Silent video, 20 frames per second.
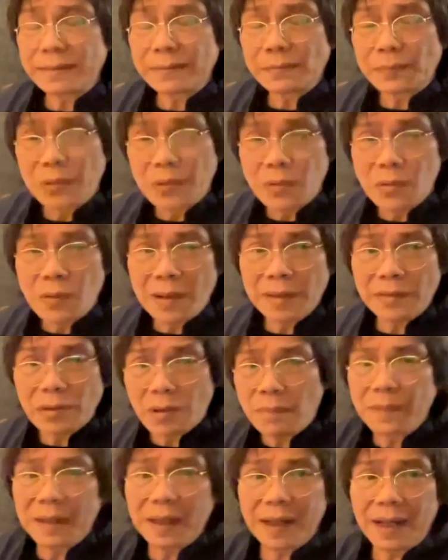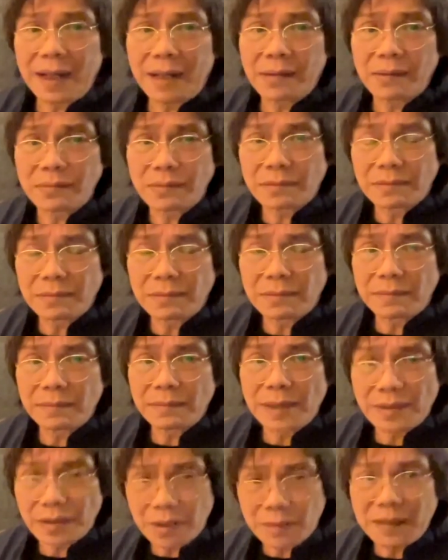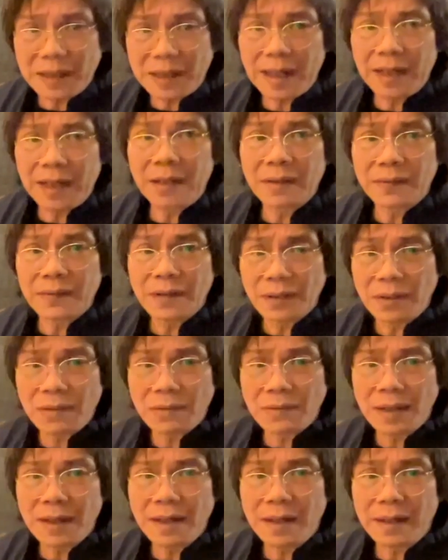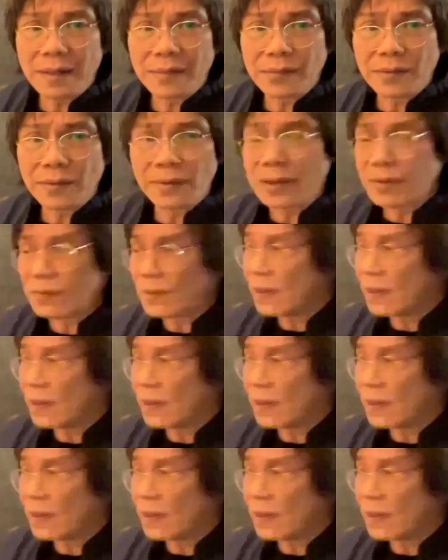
one topic out. This is the beginning of a new year. So that's what I'm